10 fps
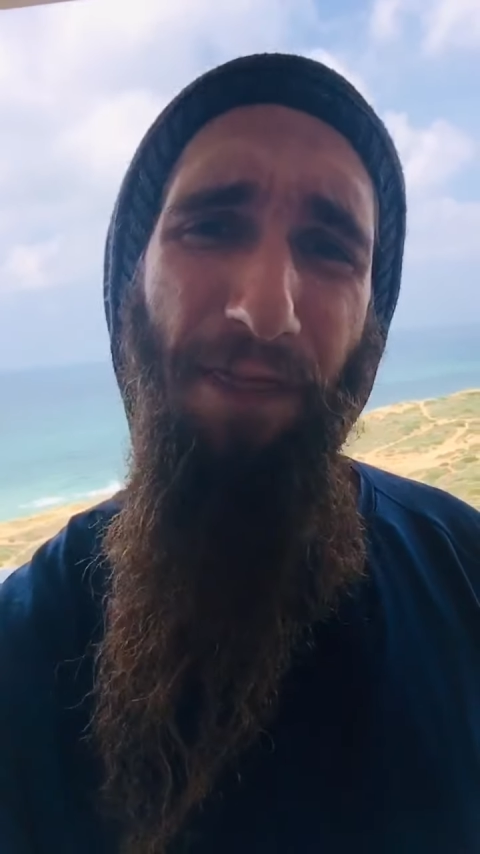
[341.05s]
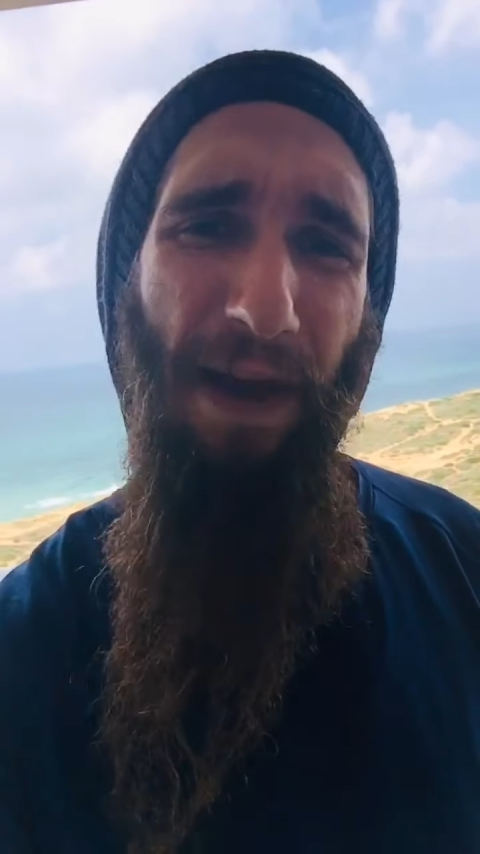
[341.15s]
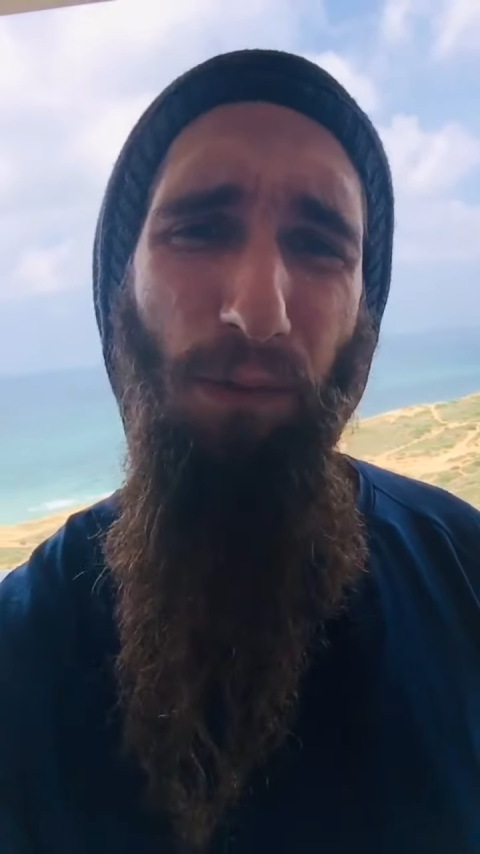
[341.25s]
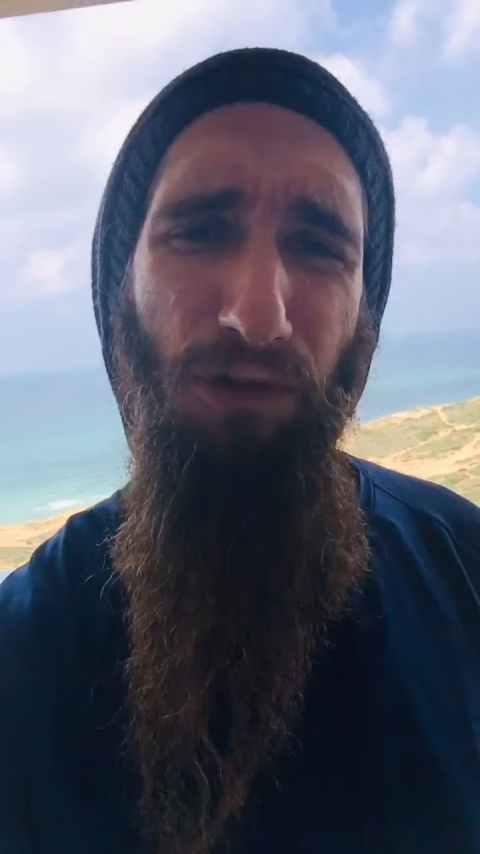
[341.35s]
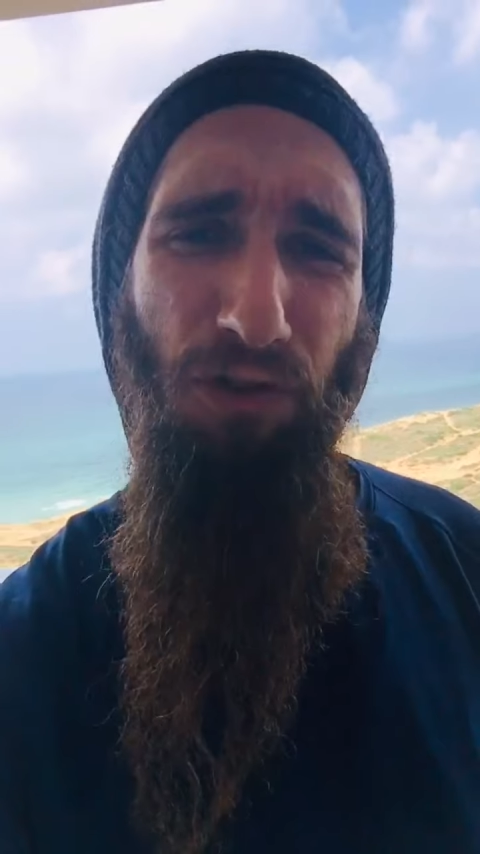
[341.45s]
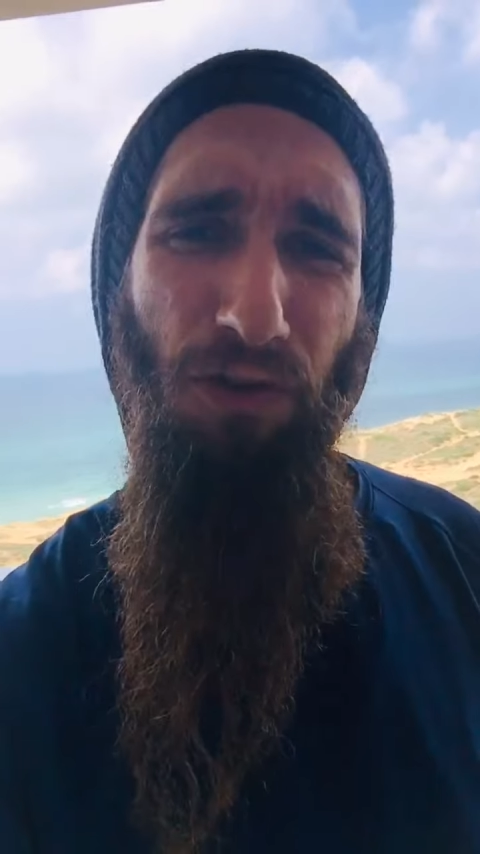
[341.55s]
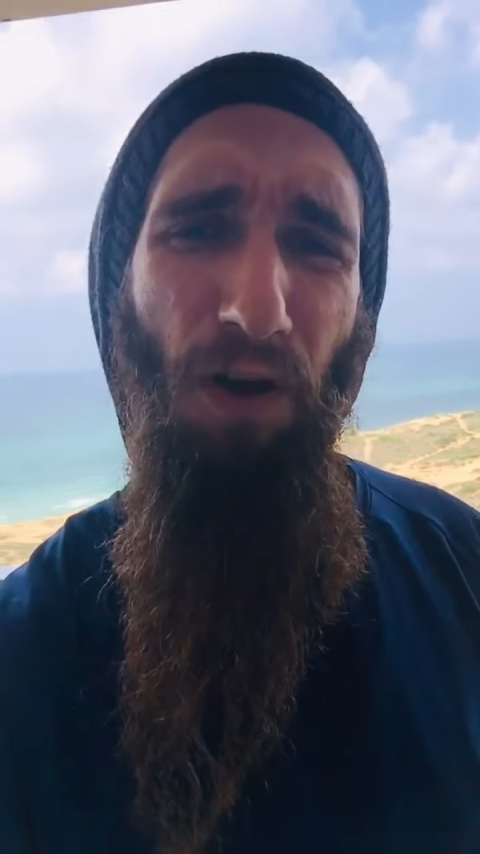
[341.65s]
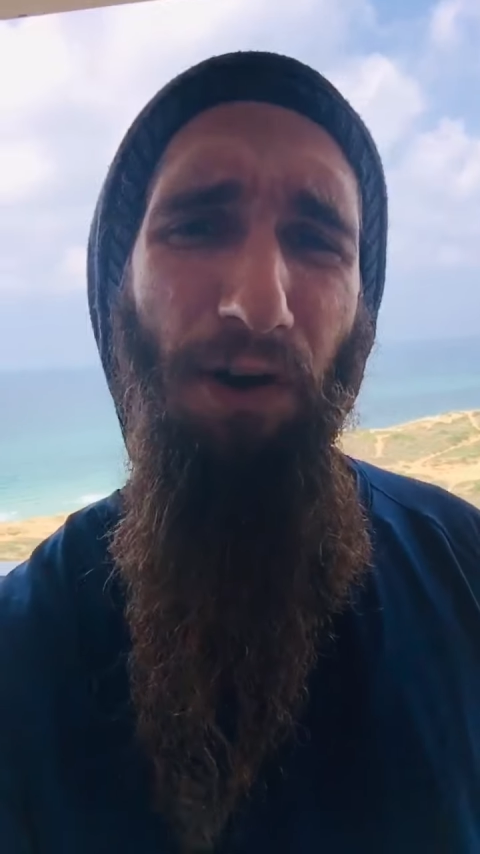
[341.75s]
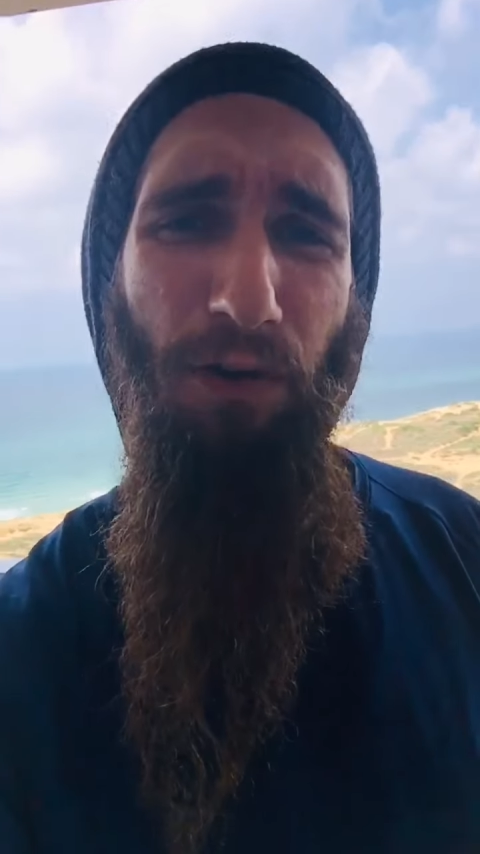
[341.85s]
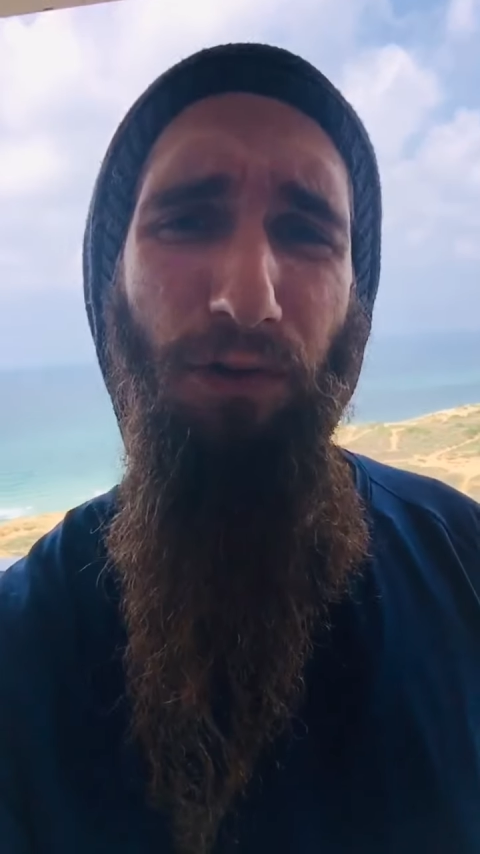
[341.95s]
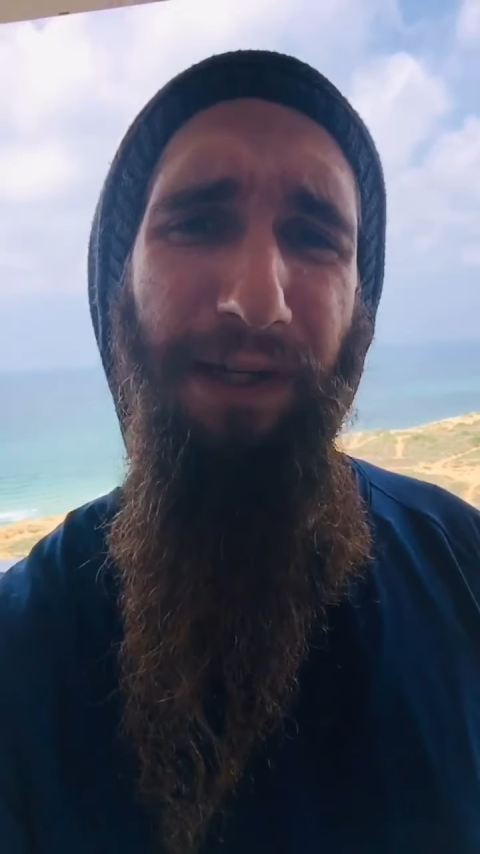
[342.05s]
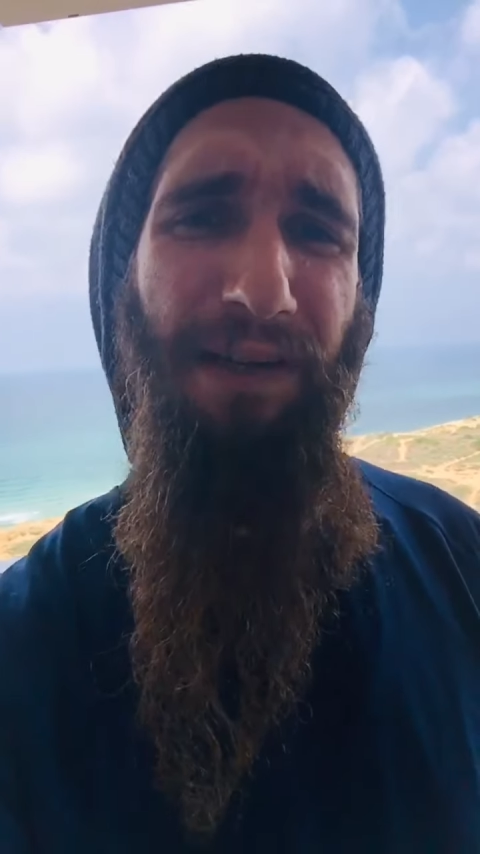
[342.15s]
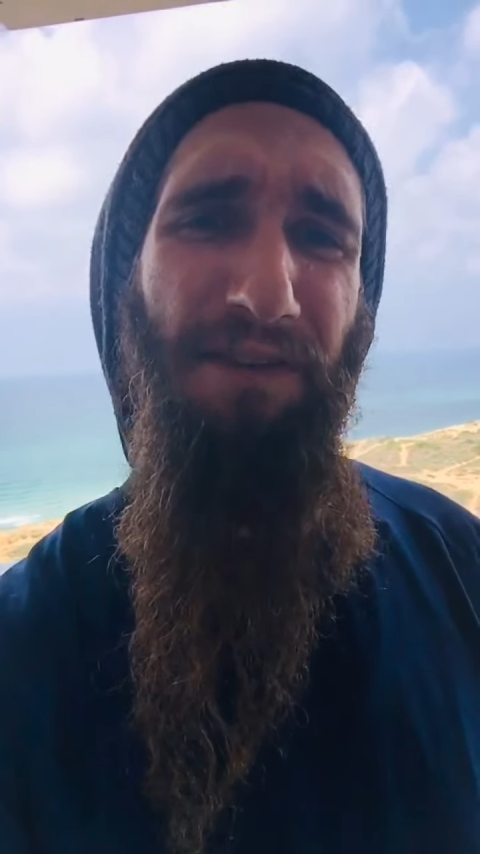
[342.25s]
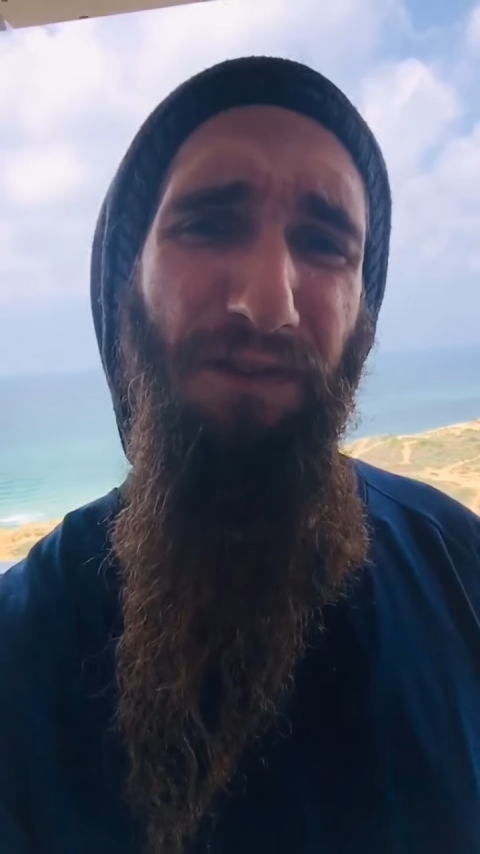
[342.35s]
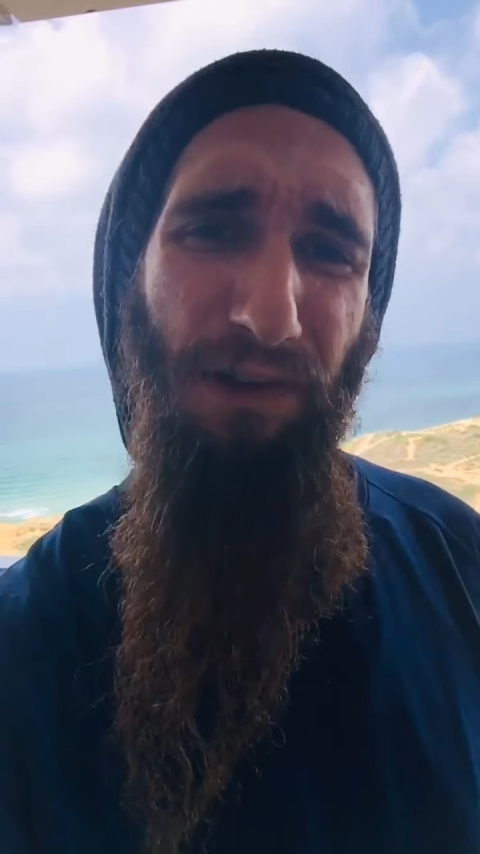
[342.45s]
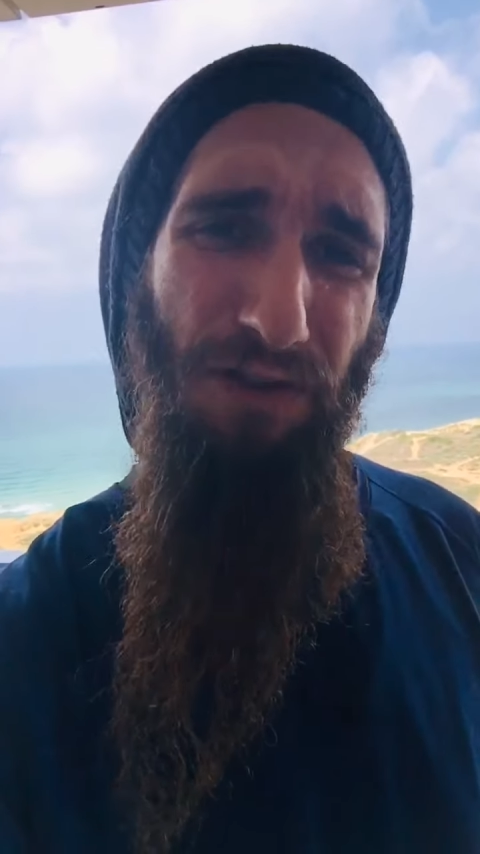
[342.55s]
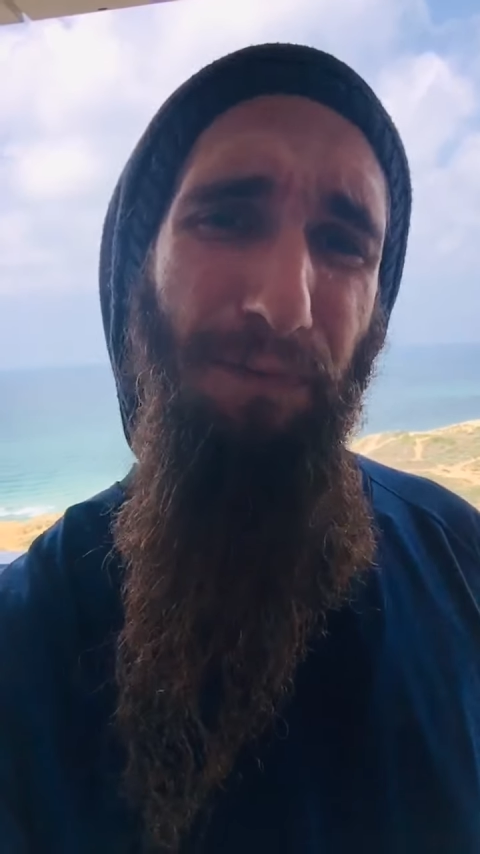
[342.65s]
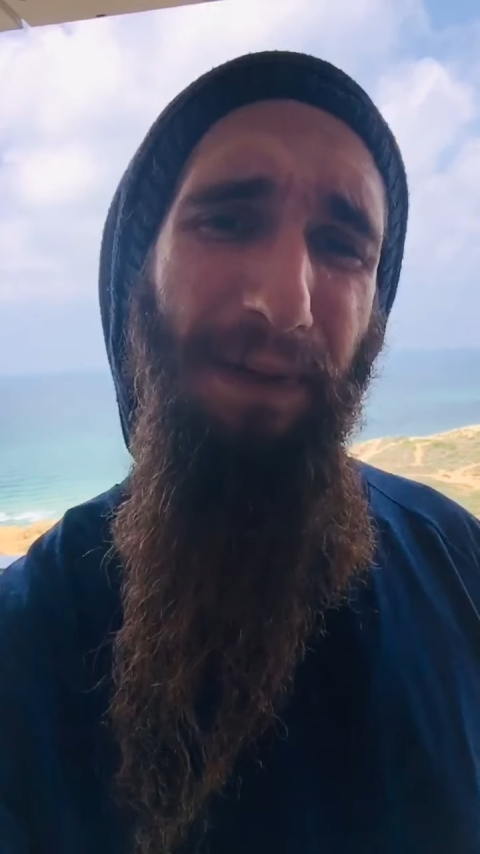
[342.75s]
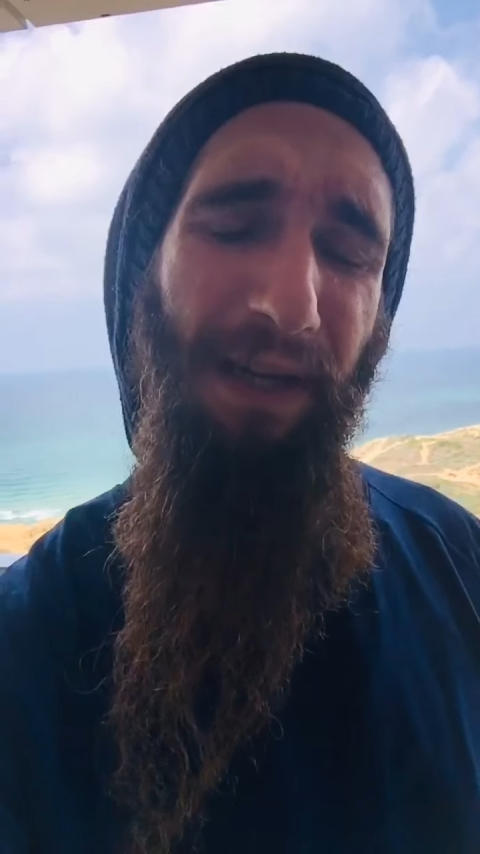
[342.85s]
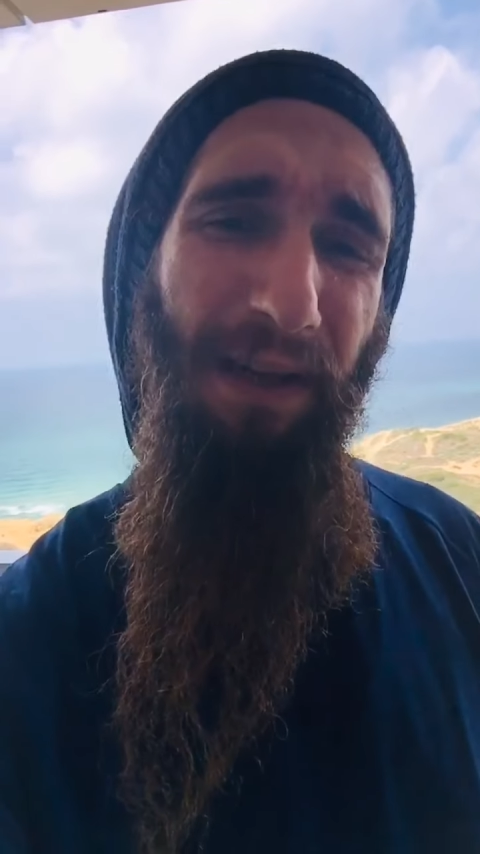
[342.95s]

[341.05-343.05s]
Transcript: That was not only an affront to me,